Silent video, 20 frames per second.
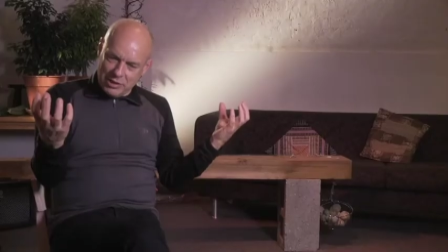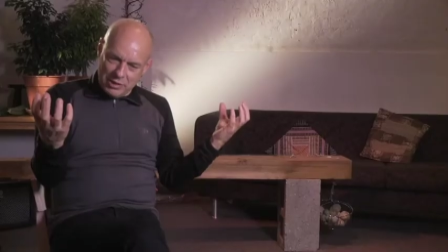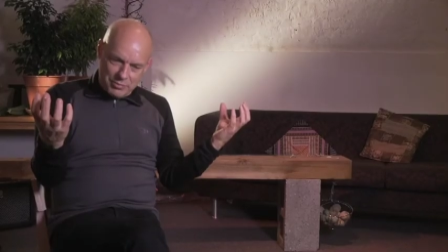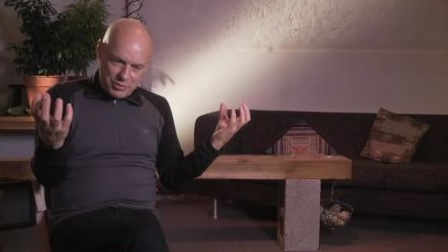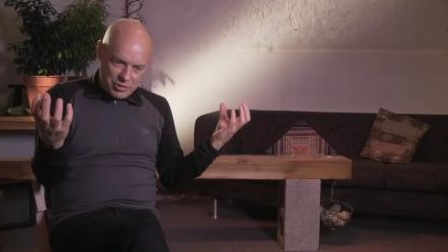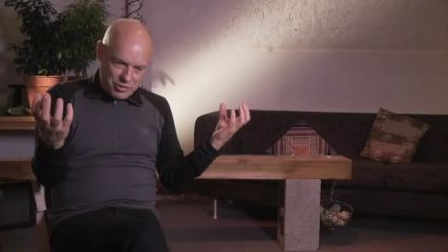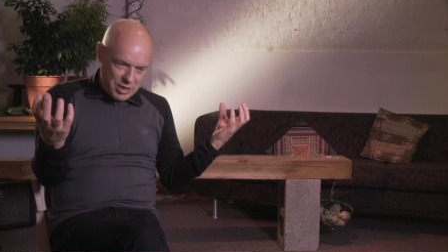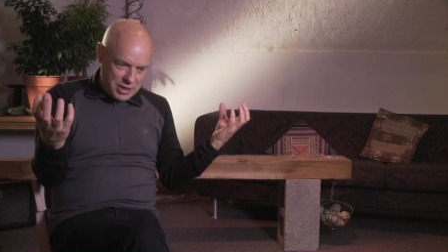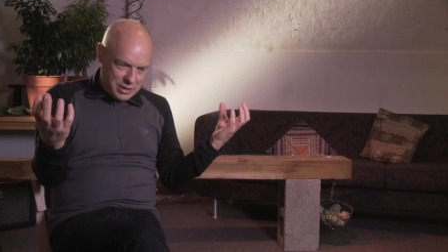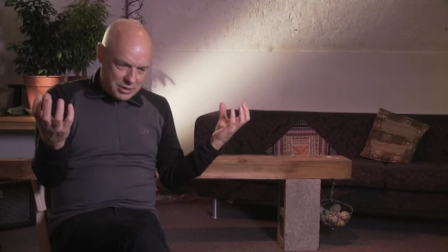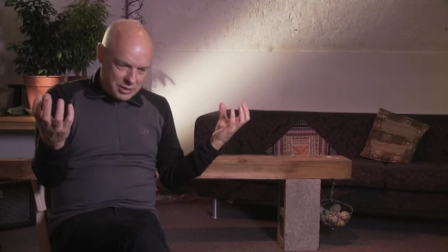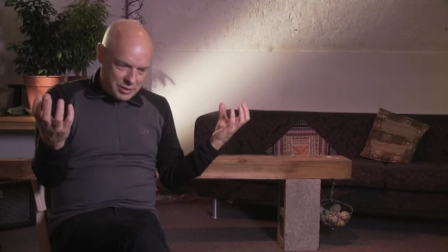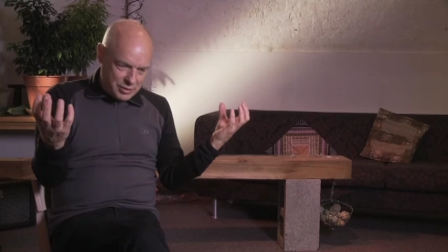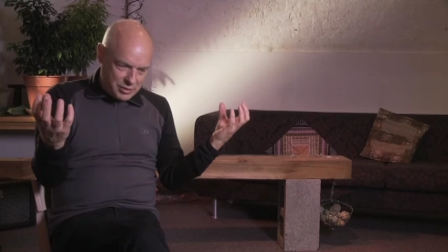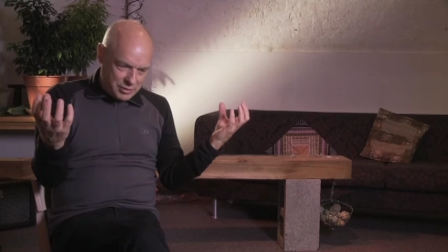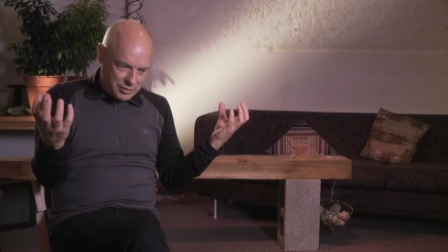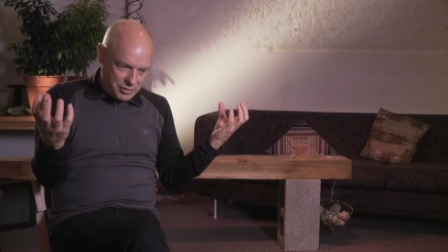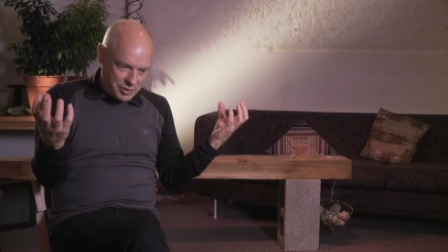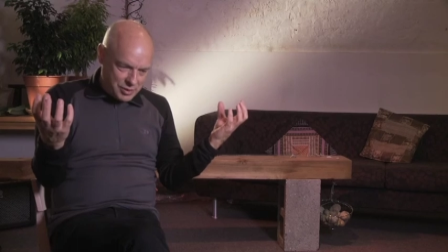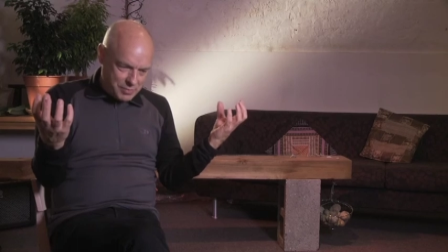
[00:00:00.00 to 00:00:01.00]
I'm trying to
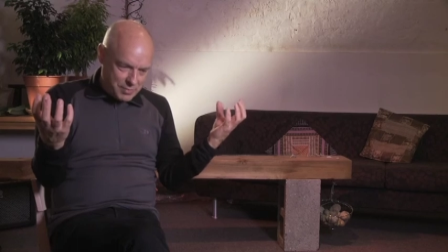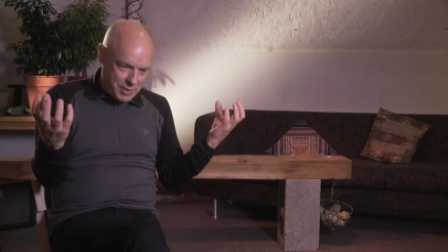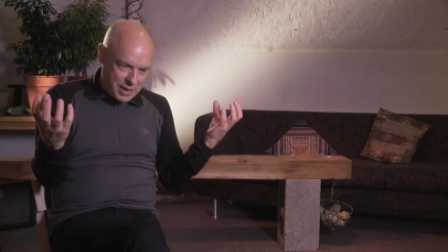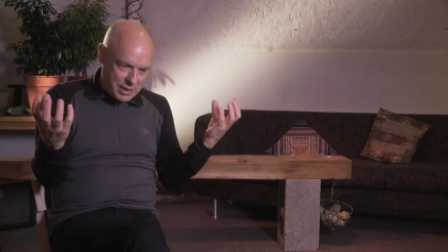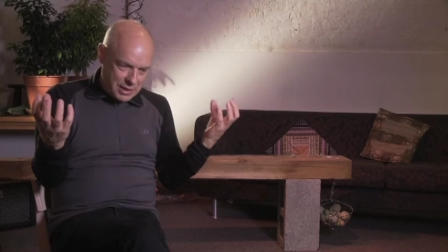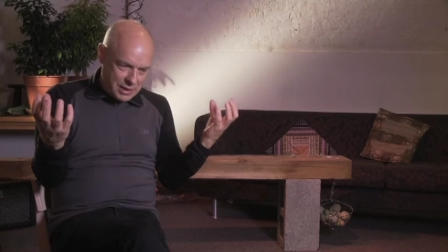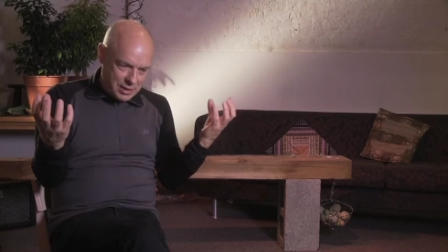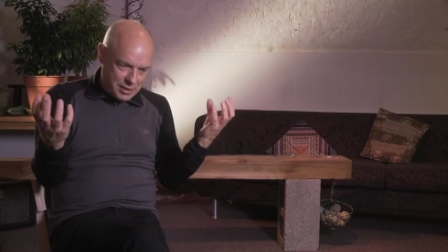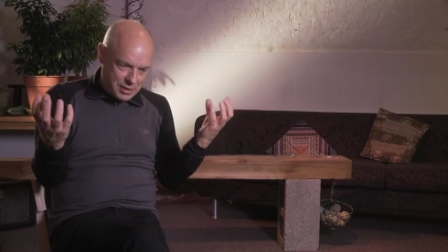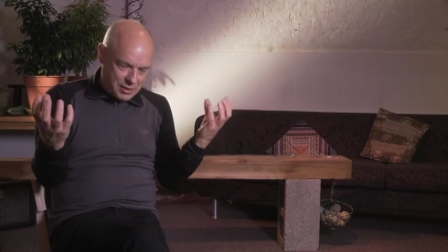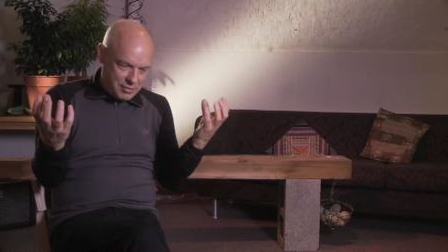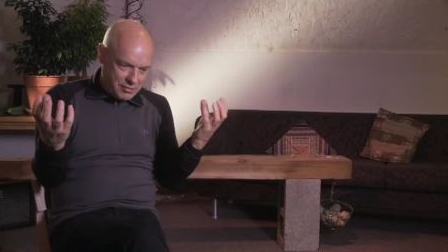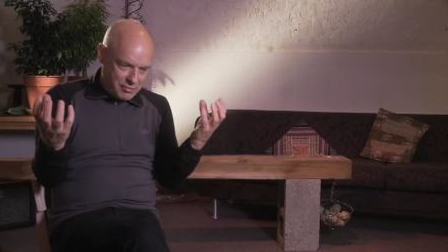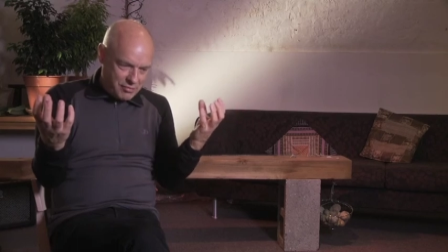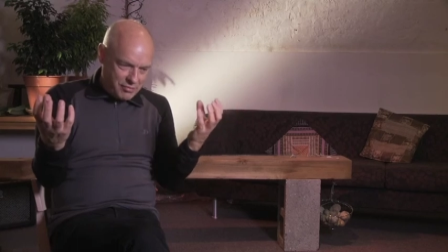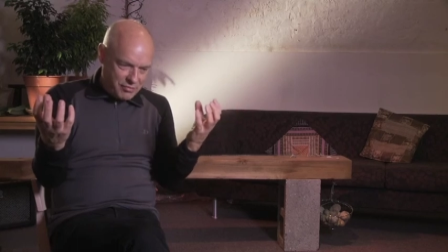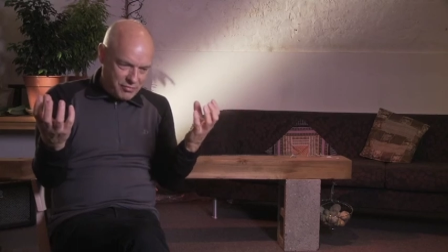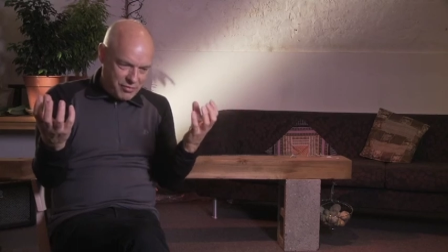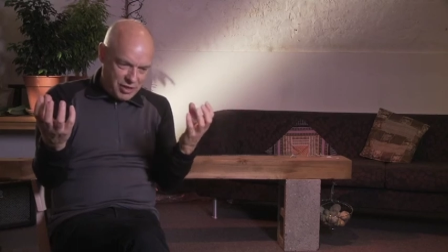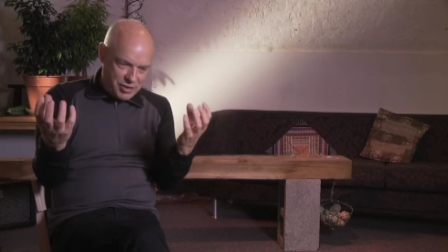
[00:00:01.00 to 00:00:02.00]
do is make
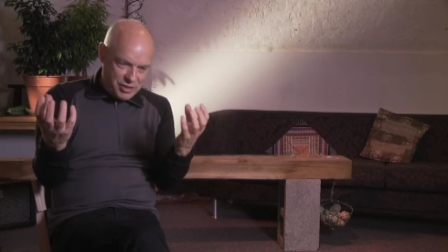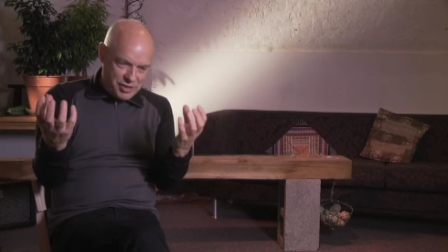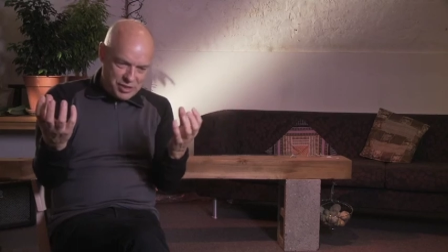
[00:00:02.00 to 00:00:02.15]
very